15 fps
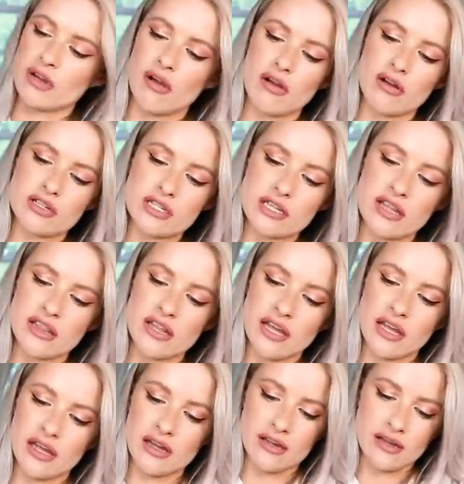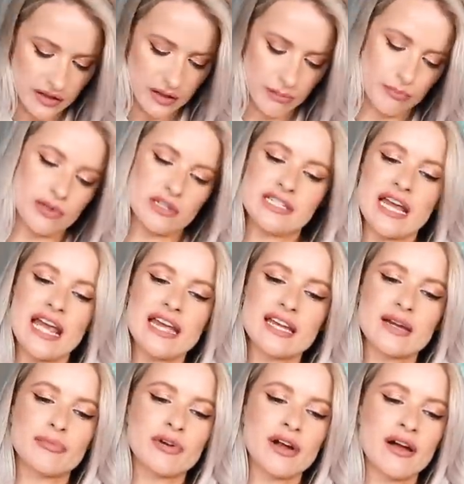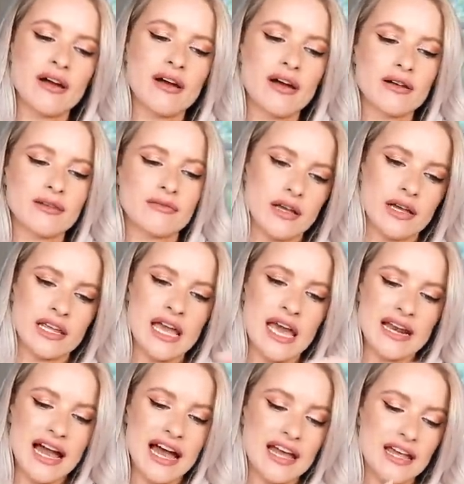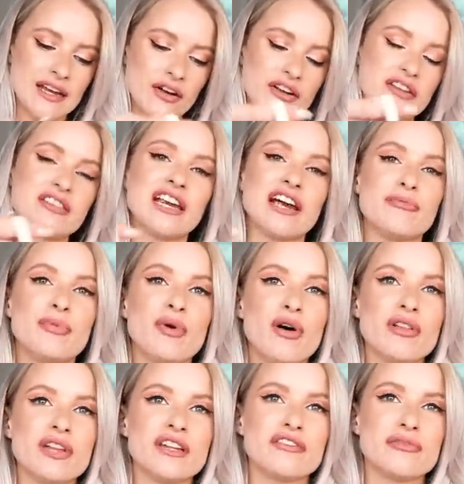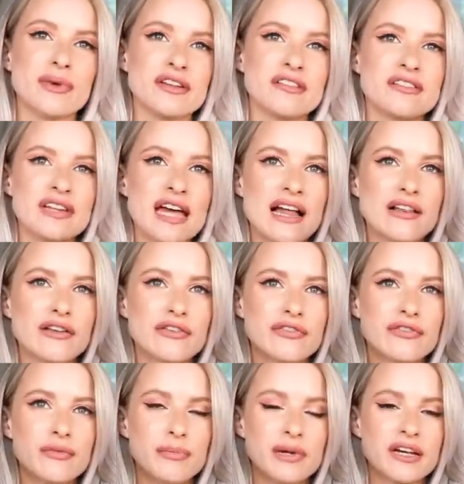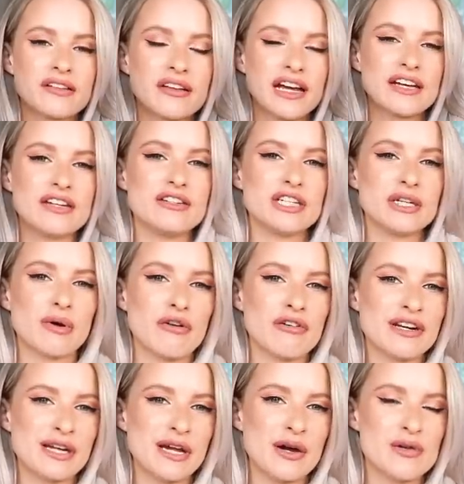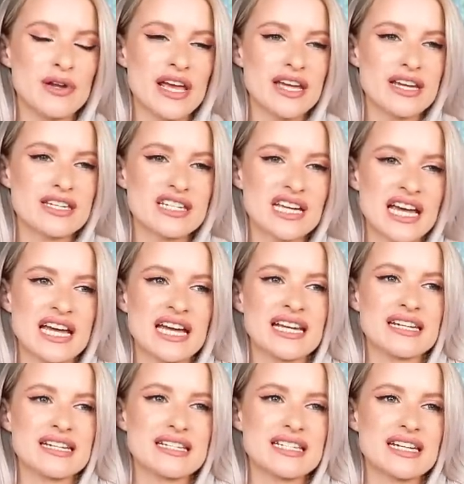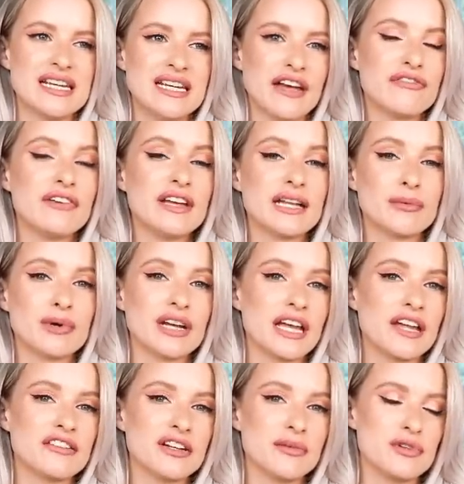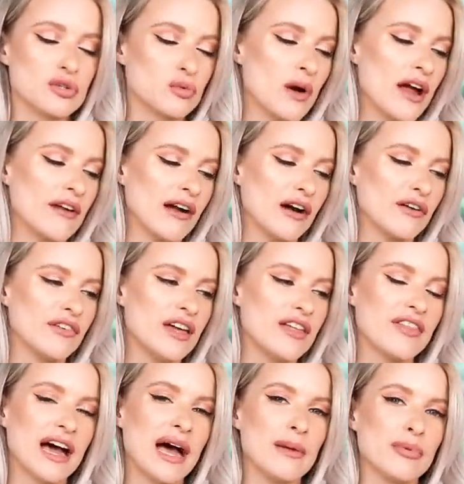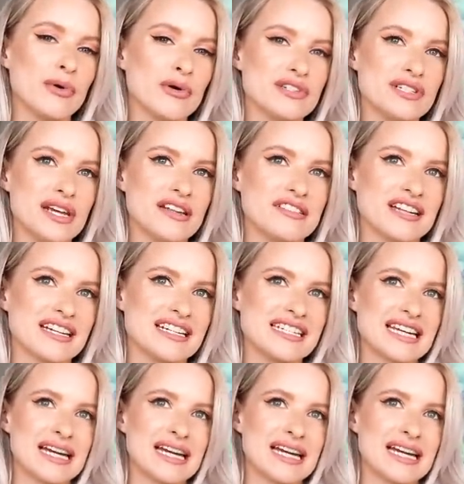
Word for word: got the, the Bottega bra. Again, I, in honesty, I bought this for myself because I do already own it and I feel I'm going to get so much wear out of it that I bought it a second